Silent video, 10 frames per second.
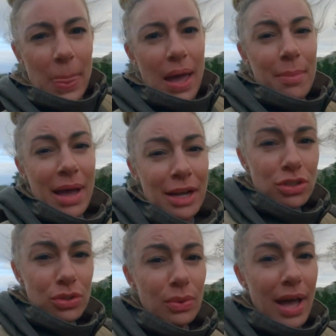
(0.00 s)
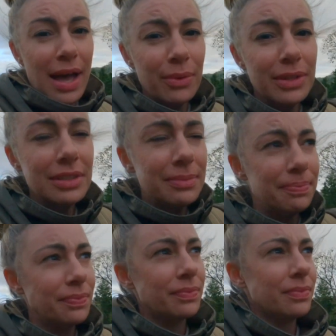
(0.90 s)
about 2 hours.
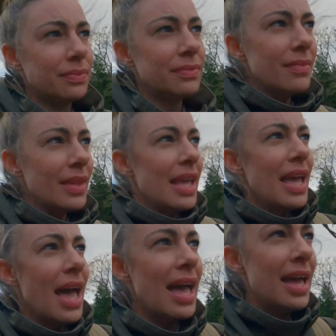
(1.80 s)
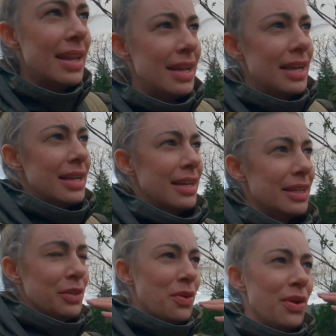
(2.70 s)
And
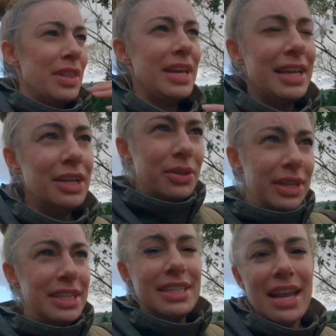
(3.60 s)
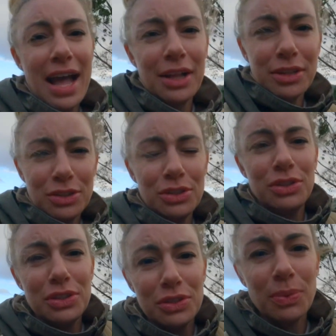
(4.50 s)
you know, the increase in
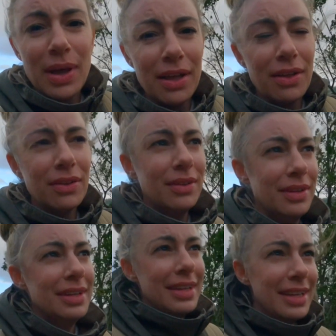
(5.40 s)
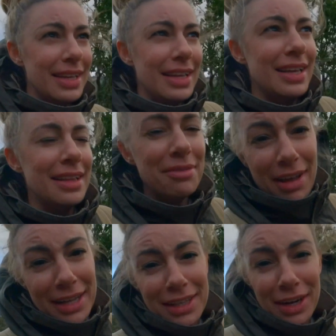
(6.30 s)
altitude as well, and the
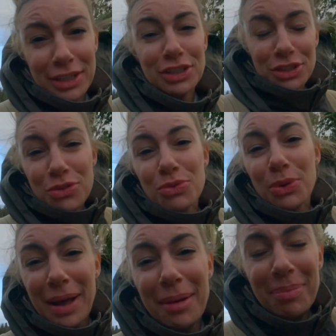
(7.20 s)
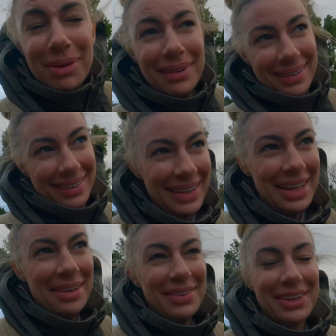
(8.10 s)
fact that I just threw up
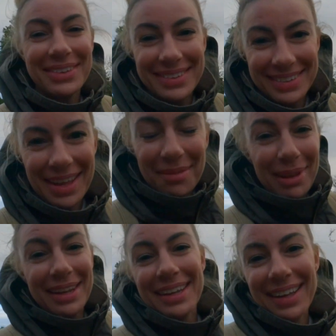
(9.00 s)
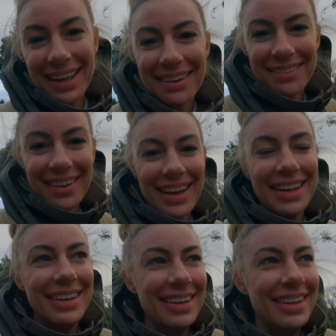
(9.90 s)
because of that bloody car
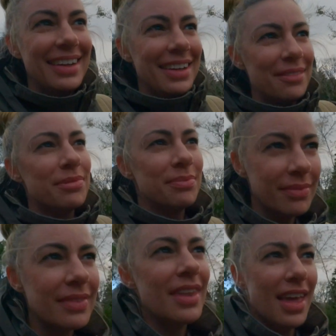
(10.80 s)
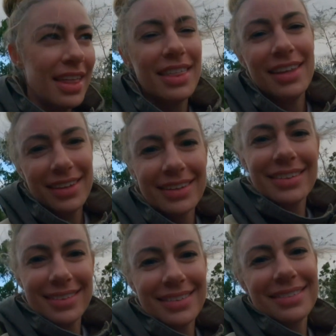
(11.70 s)
ride. I think
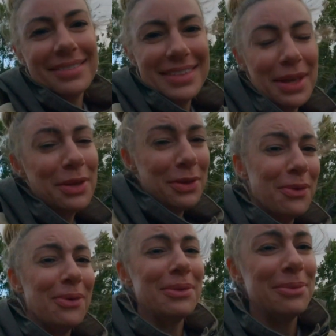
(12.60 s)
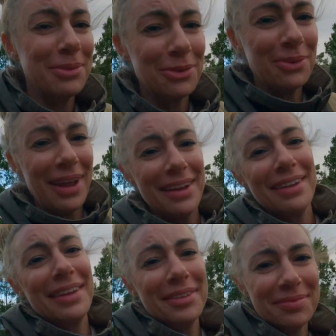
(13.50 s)
taking a horse was a good
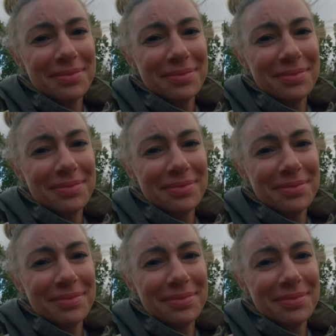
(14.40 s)
idea.